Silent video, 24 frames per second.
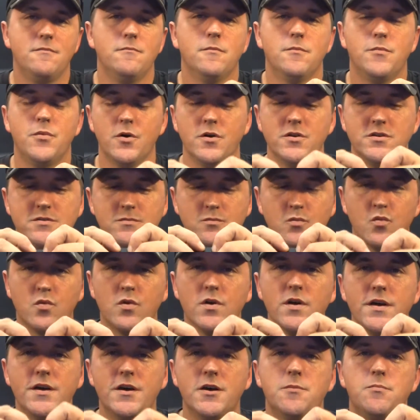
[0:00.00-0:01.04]
put some
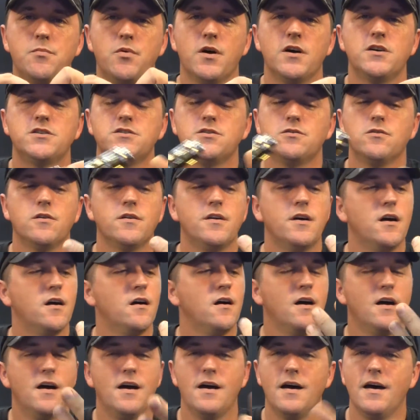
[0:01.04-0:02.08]
really good pressure on there,